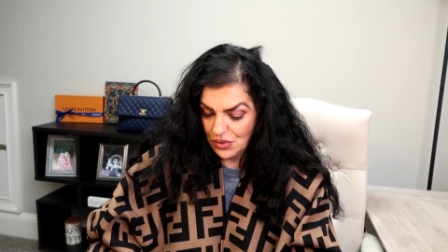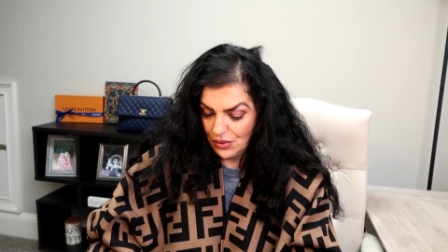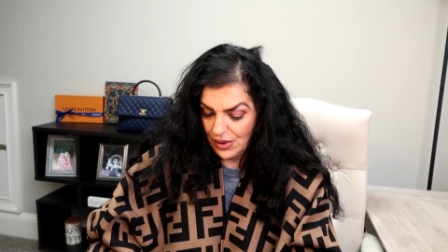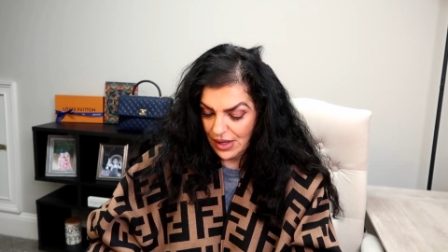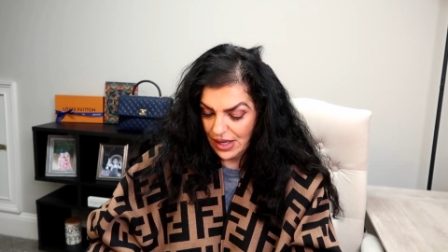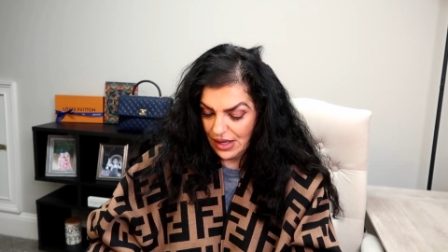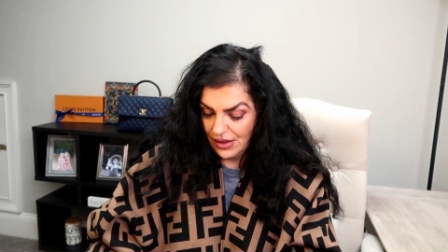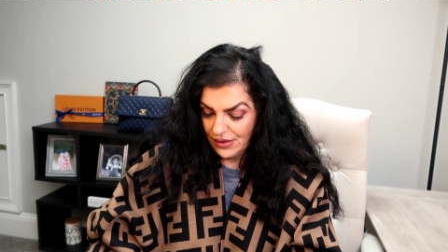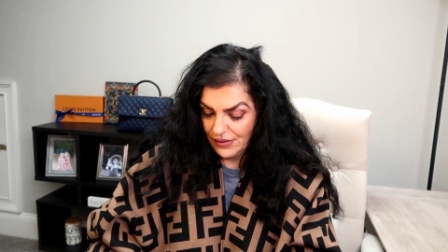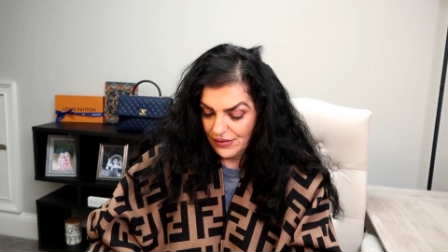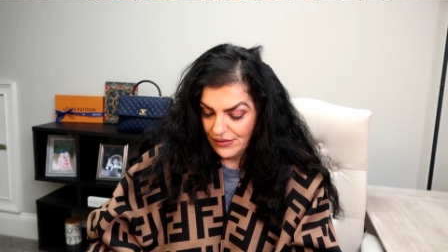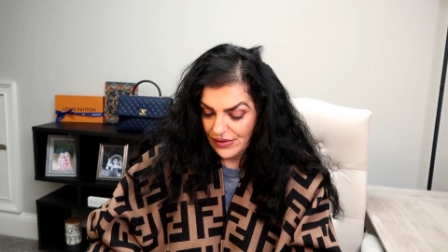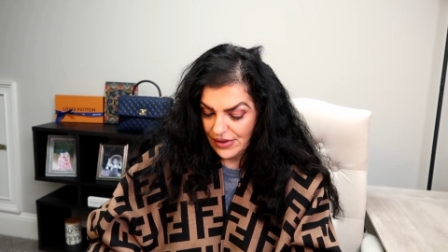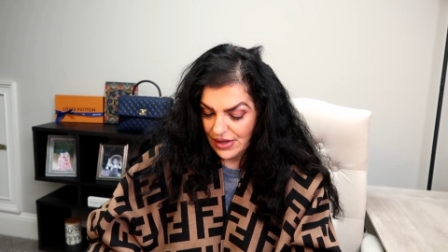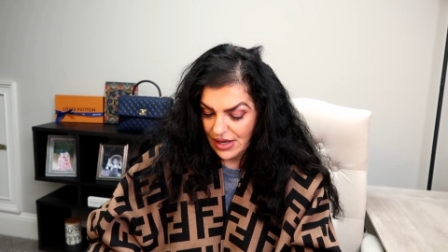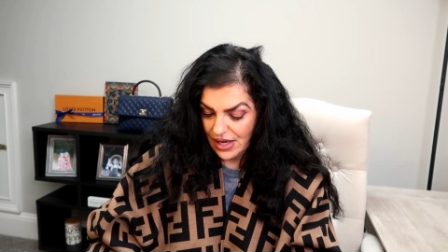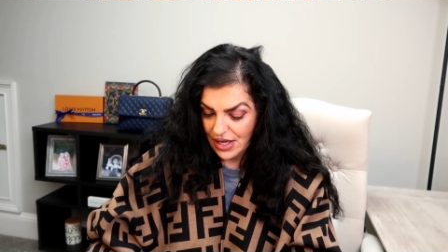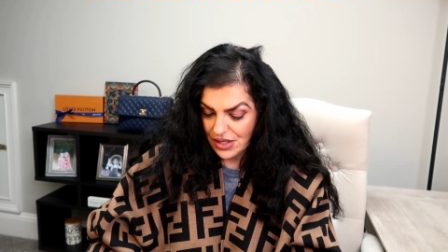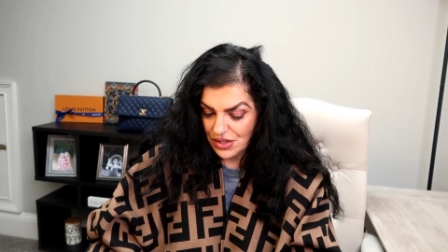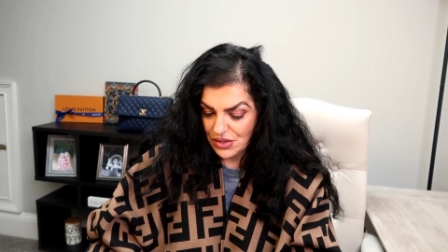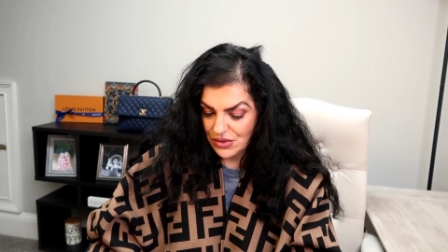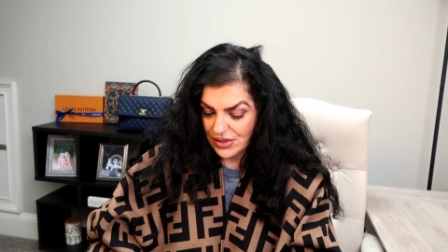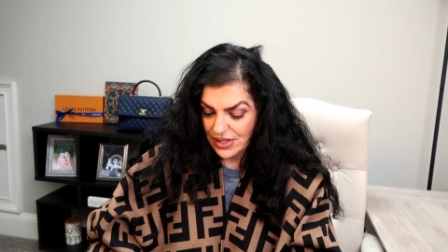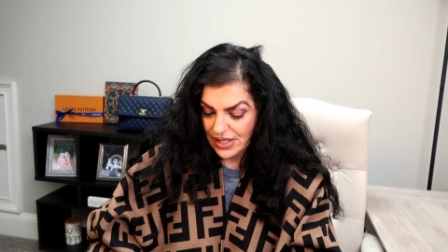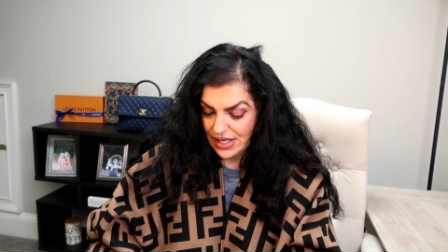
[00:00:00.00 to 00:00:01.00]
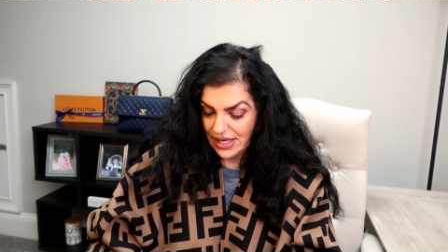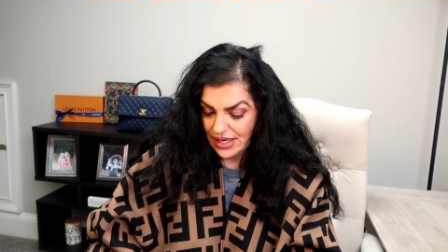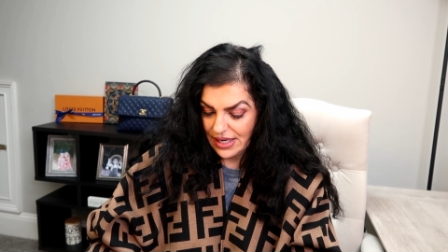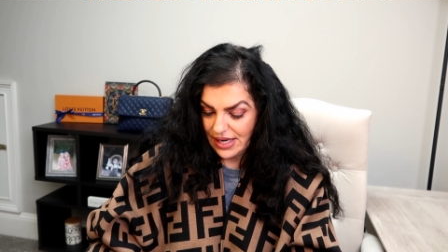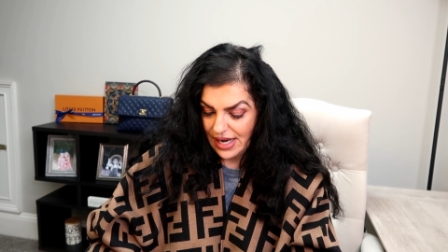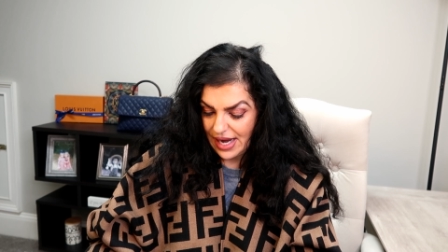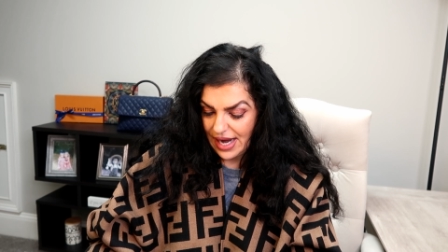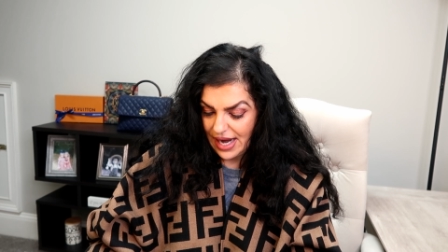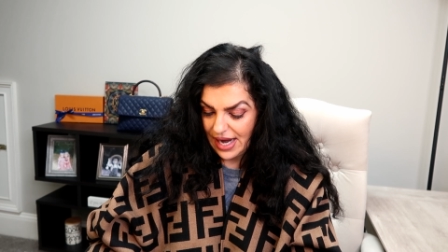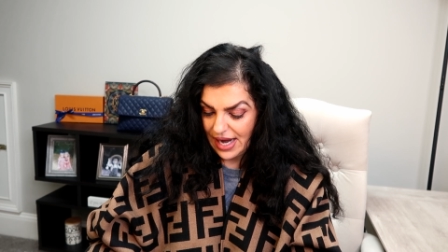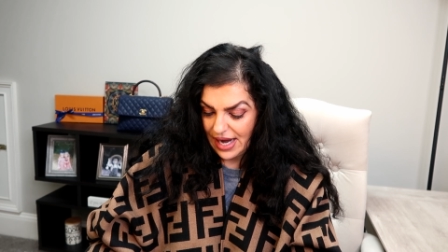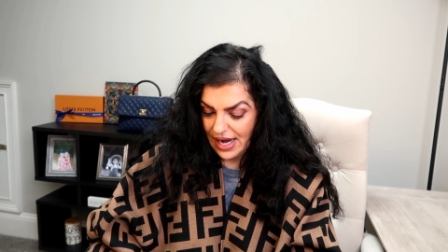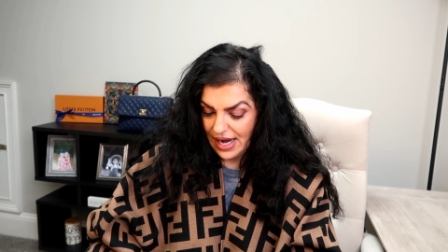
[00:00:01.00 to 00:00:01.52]

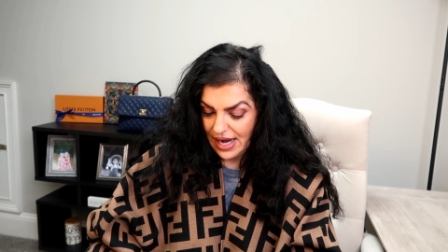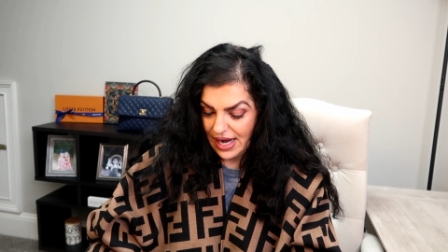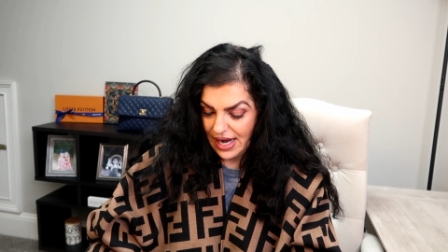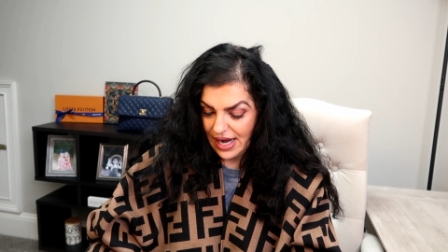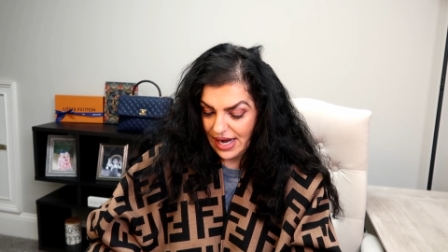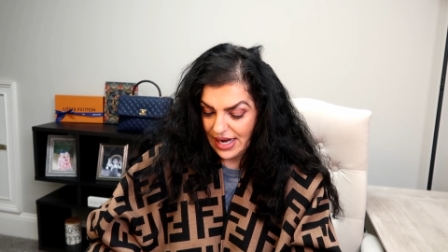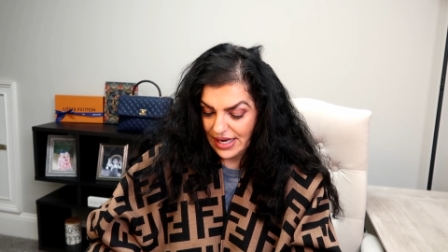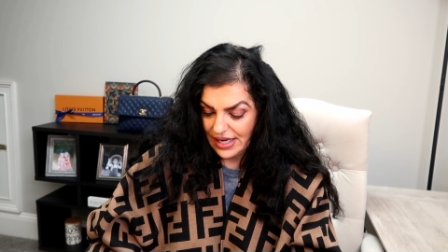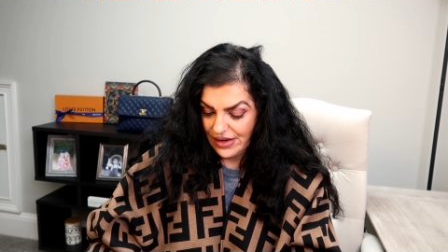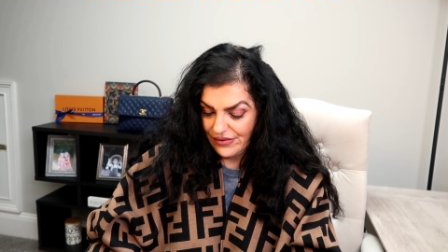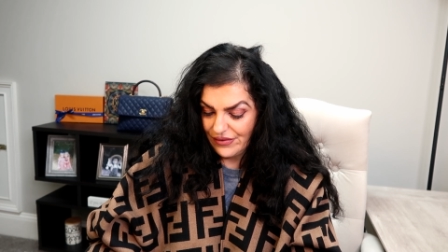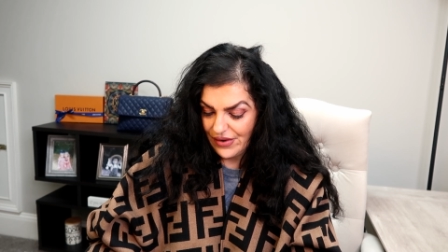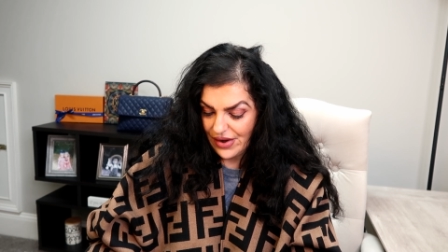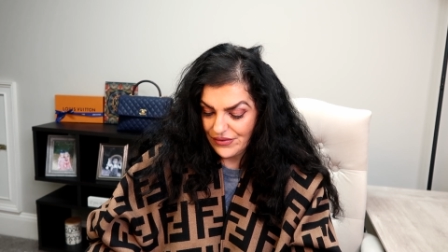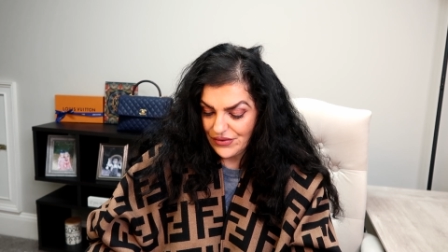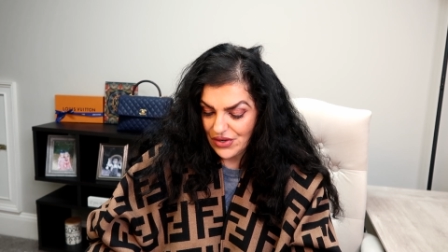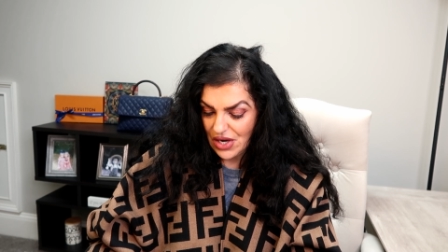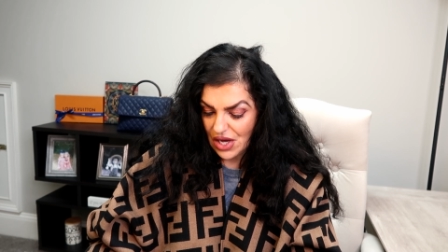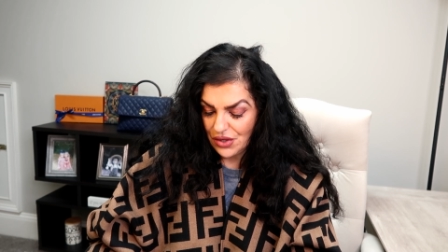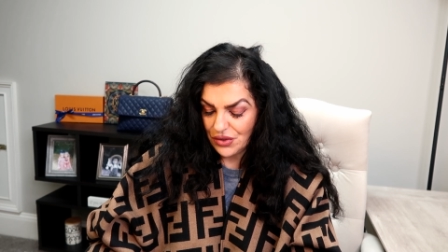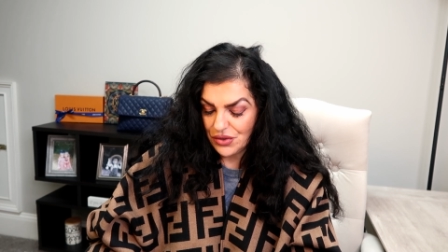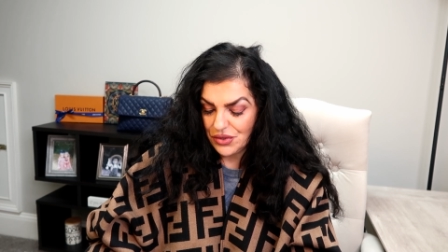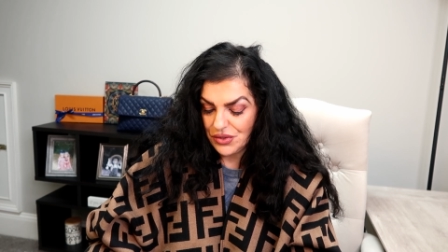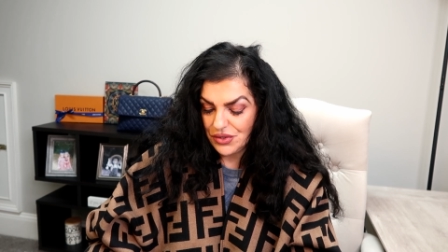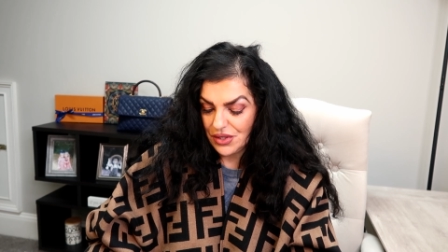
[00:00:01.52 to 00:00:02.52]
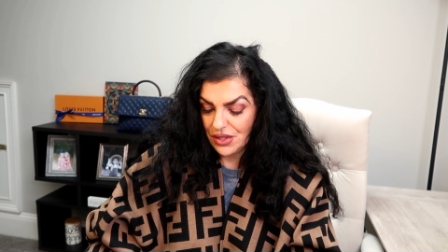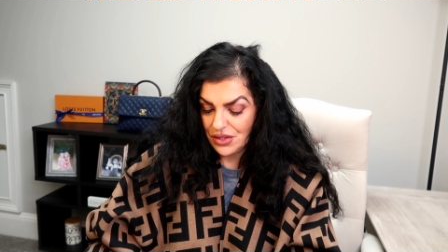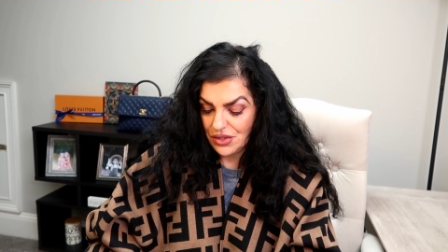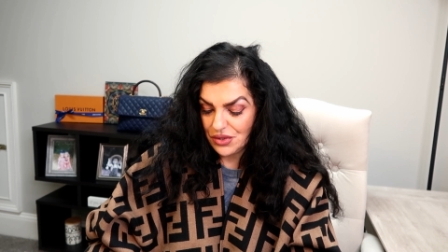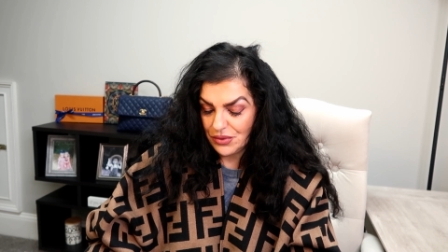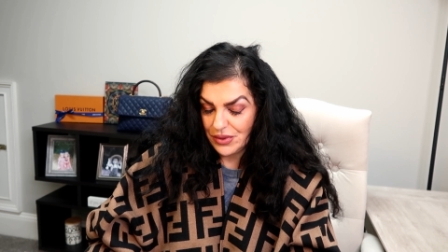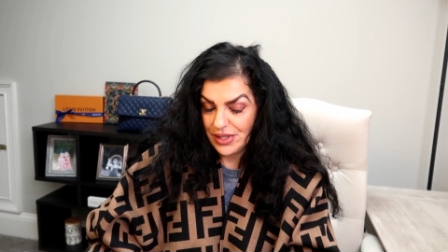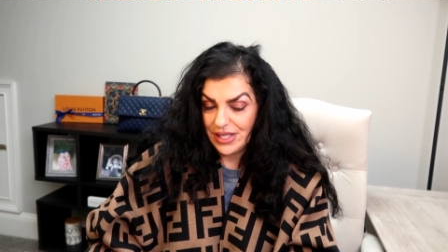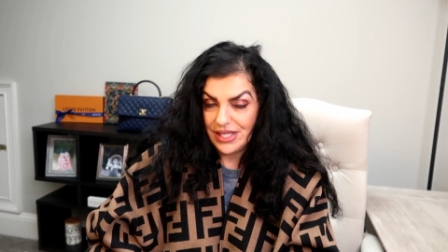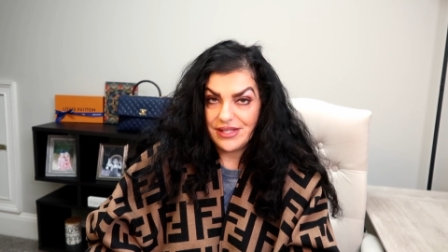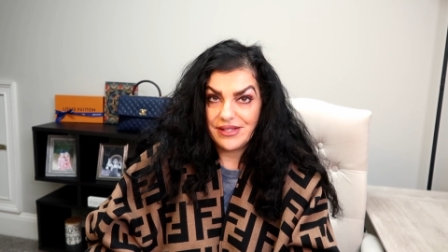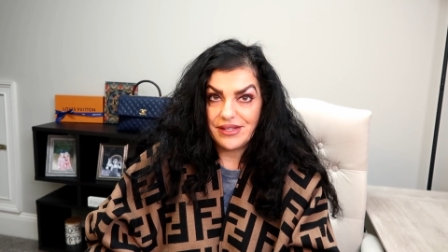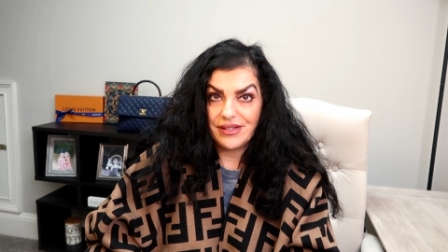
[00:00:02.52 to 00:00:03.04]

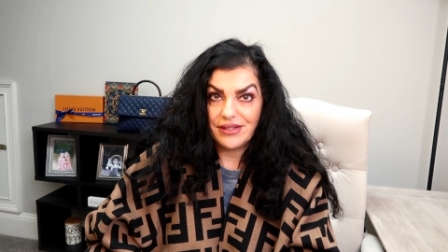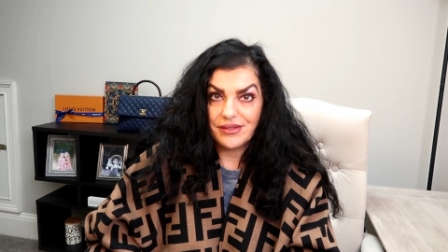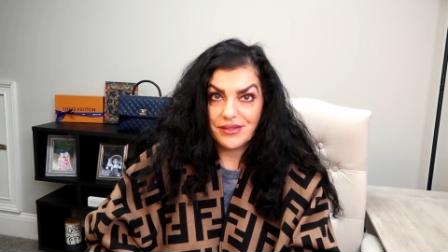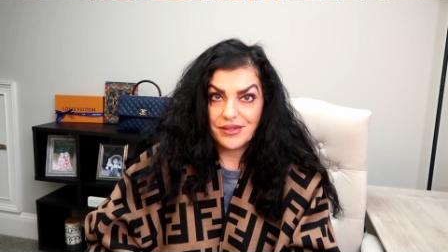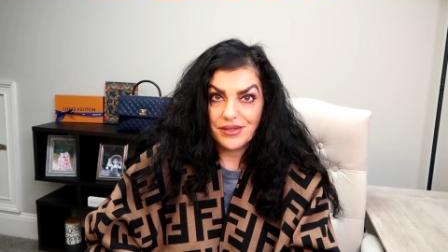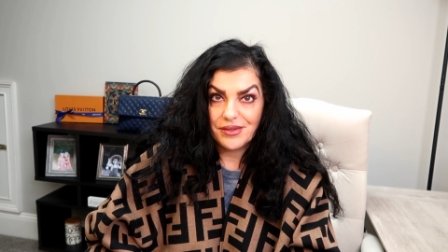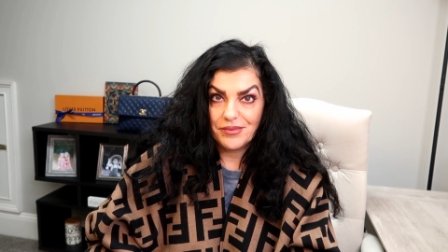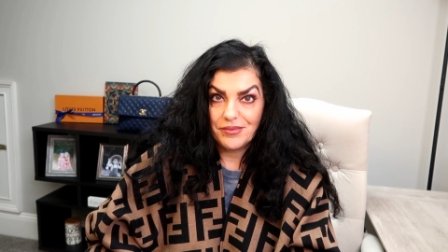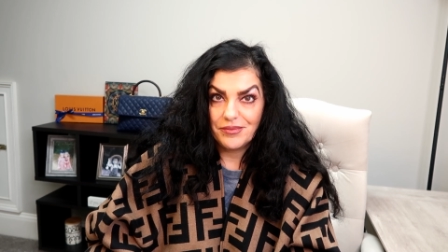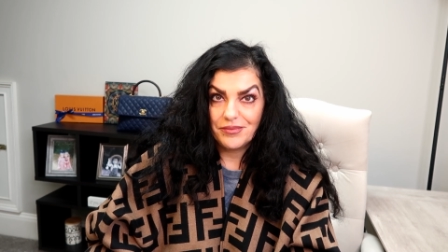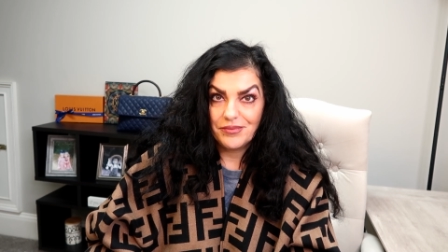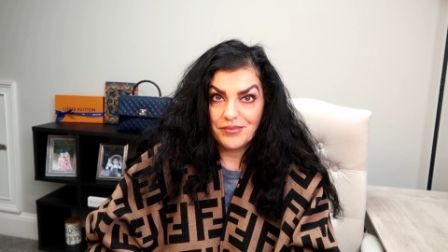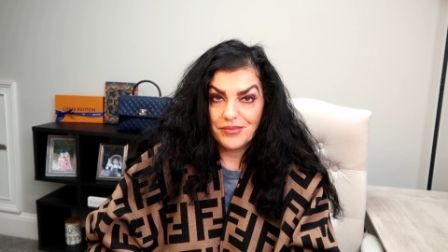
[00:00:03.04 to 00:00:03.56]
$1,285.20.